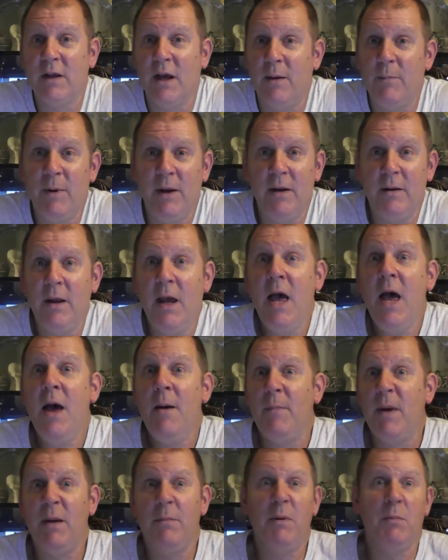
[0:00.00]
I mean,
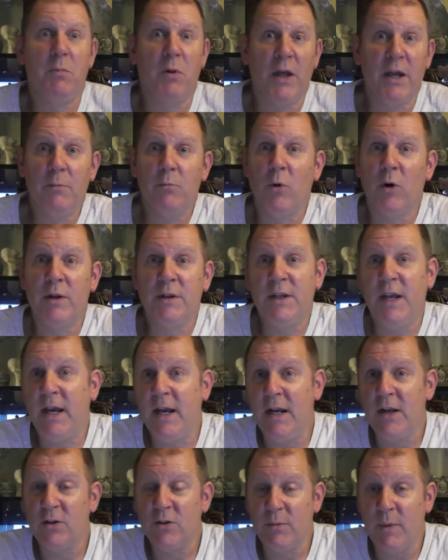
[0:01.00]
maybe Blake
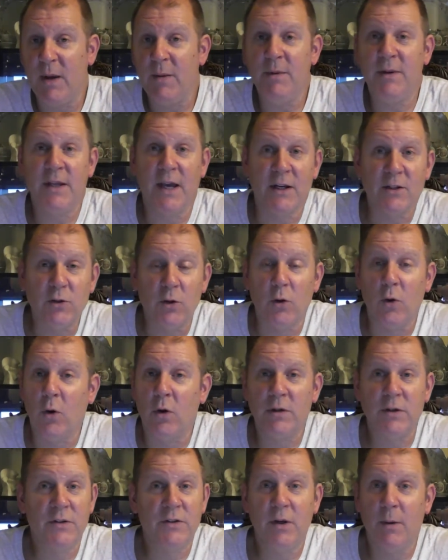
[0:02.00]
Martinez, maybe Dexter
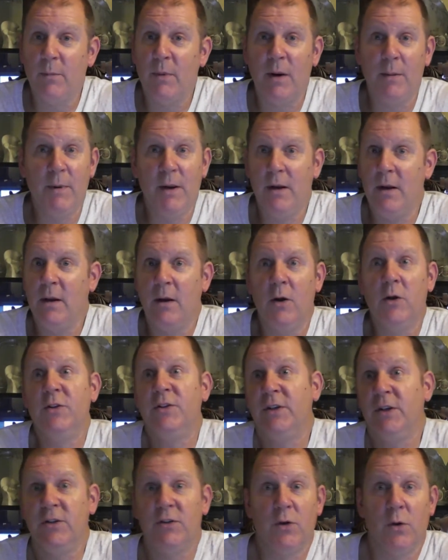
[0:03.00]
Lawrence or something, but I mean,
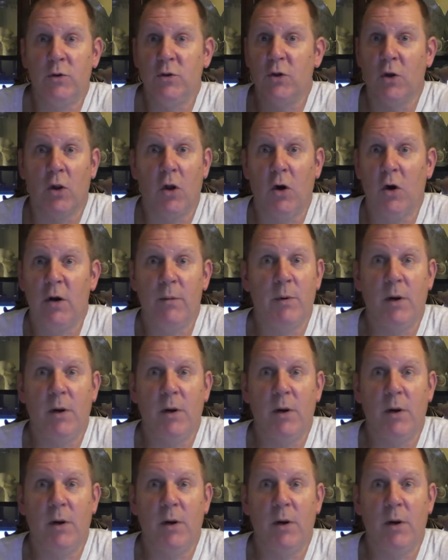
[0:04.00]
Azeez Ojulari.